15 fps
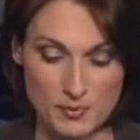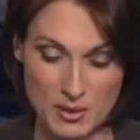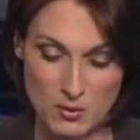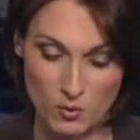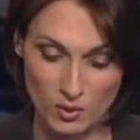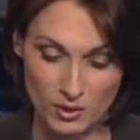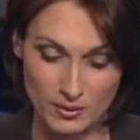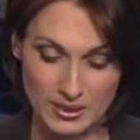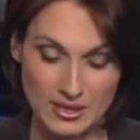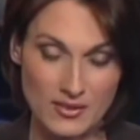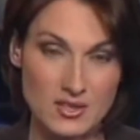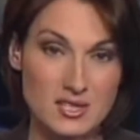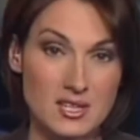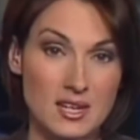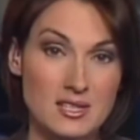be worried in
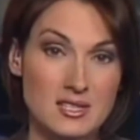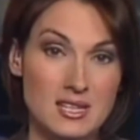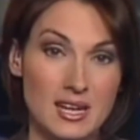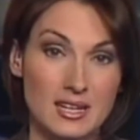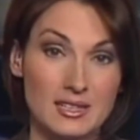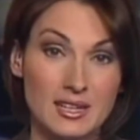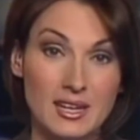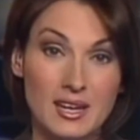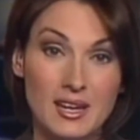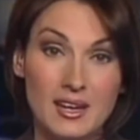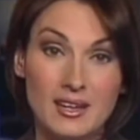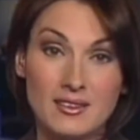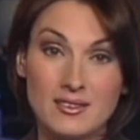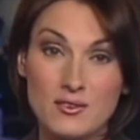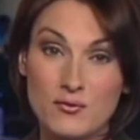the sense that
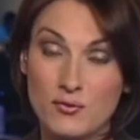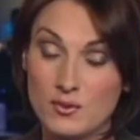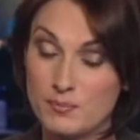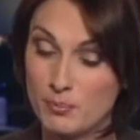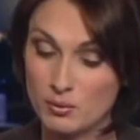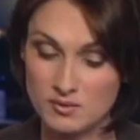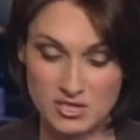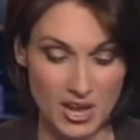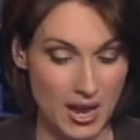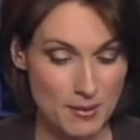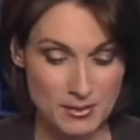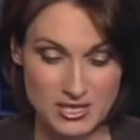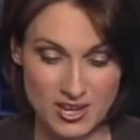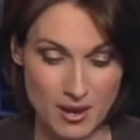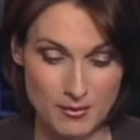
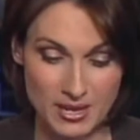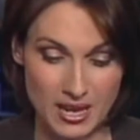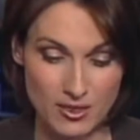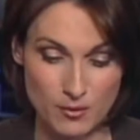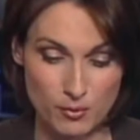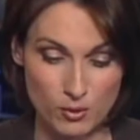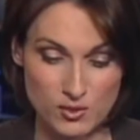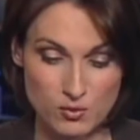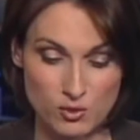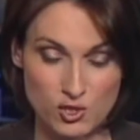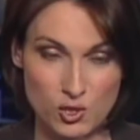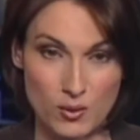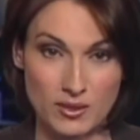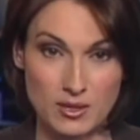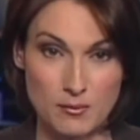time and time again the polls were
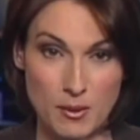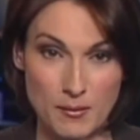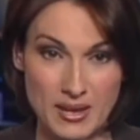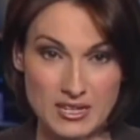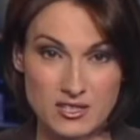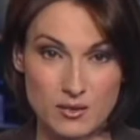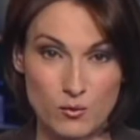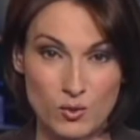showing the momentum